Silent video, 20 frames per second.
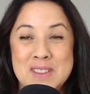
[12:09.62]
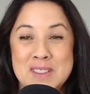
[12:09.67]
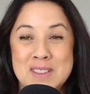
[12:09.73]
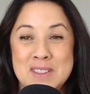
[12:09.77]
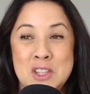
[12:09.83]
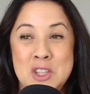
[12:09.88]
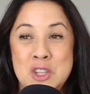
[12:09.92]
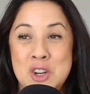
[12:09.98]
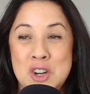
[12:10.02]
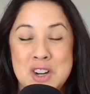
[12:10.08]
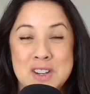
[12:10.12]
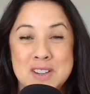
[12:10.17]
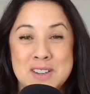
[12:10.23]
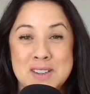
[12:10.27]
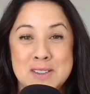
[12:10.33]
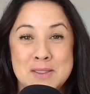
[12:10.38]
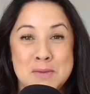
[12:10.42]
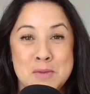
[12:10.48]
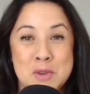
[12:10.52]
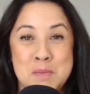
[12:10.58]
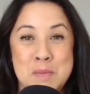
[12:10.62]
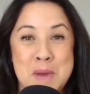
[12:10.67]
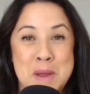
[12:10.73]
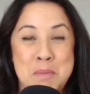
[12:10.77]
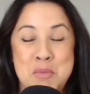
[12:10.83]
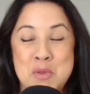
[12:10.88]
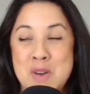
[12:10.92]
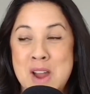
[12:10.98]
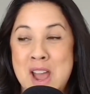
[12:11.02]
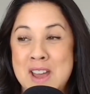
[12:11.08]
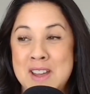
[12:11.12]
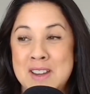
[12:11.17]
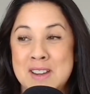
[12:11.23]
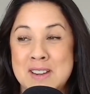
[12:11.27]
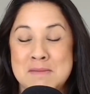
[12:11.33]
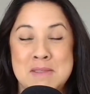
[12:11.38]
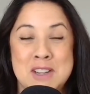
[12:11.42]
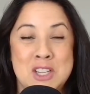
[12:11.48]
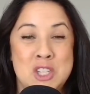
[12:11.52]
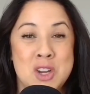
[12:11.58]
nook with my bread
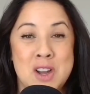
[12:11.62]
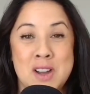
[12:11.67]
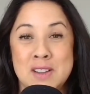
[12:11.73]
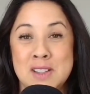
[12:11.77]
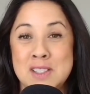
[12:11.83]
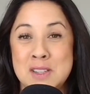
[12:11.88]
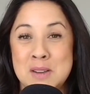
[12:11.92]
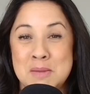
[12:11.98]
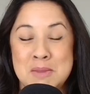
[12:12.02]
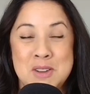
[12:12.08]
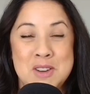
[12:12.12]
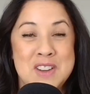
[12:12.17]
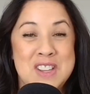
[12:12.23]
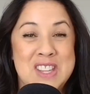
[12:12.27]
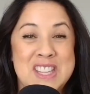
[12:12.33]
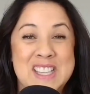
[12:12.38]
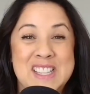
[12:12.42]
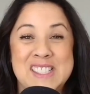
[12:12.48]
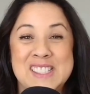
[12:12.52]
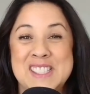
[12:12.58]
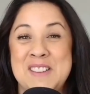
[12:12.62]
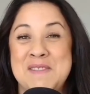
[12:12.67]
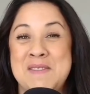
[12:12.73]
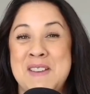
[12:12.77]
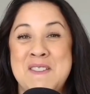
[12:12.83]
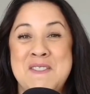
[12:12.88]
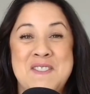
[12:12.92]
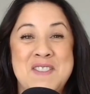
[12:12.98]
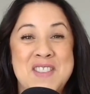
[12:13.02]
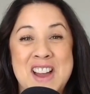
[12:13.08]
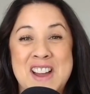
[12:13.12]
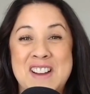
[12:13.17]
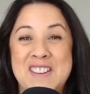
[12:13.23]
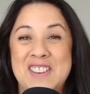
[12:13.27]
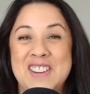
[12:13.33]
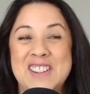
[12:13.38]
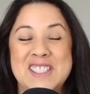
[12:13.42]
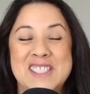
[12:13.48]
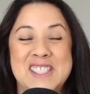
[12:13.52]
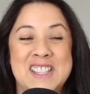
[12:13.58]
and my chocolate chip cookies and my
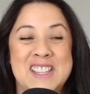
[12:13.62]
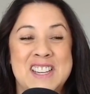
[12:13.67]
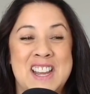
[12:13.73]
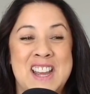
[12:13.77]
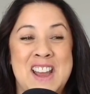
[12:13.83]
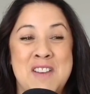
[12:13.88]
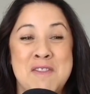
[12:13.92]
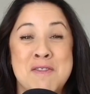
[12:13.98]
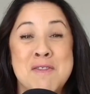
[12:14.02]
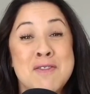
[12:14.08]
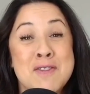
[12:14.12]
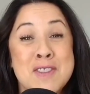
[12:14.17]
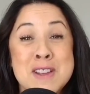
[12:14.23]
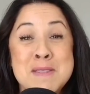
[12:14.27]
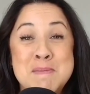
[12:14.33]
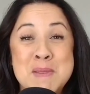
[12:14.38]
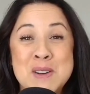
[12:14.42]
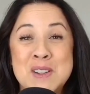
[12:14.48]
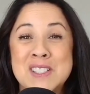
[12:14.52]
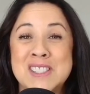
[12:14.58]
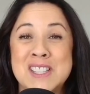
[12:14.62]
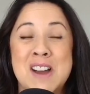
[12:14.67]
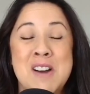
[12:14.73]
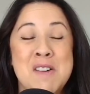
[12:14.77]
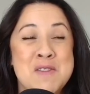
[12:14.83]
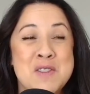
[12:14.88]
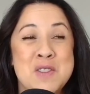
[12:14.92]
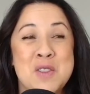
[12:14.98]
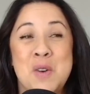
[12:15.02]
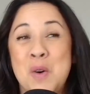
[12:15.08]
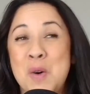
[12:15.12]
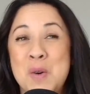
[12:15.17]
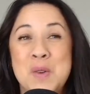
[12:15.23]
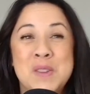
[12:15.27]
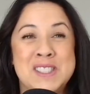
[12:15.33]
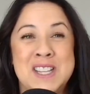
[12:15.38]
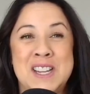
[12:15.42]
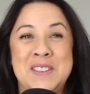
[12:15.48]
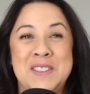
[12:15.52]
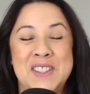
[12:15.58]
flowers, and I have free books out for the
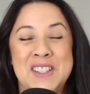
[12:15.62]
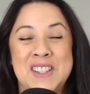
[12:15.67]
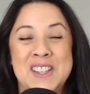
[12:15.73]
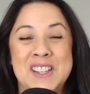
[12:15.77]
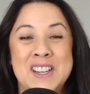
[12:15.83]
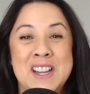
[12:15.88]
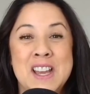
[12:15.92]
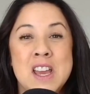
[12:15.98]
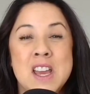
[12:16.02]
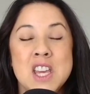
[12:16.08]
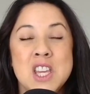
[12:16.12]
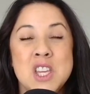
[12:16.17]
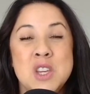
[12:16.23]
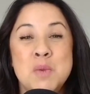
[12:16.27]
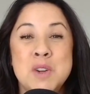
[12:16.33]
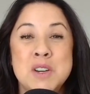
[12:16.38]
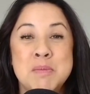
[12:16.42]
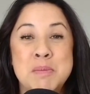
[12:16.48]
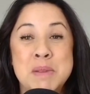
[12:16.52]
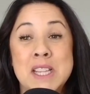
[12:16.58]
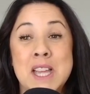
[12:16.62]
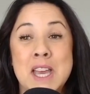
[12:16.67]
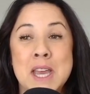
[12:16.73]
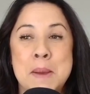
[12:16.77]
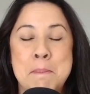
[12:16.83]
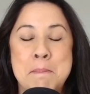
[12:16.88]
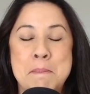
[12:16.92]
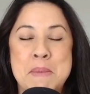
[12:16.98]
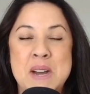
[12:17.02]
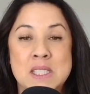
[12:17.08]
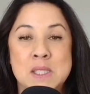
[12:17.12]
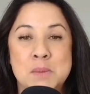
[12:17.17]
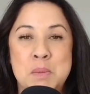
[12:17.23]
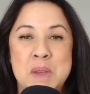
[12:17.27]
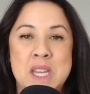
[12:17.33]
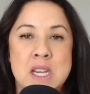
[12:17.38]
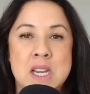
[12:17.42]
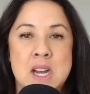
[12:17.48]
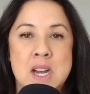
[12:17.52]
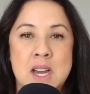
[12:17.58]
whole neighborhood, you wouldn't be like, must
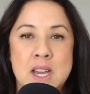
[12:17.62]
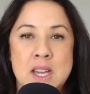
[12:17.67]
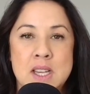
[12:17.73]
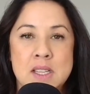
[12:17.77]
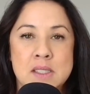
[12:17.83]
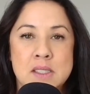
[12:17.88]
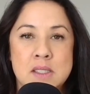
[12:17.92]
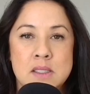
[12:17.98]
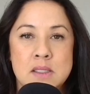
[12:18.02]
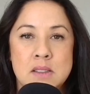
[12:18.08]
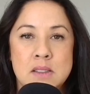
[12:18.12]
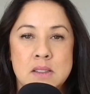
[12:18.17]
be nice.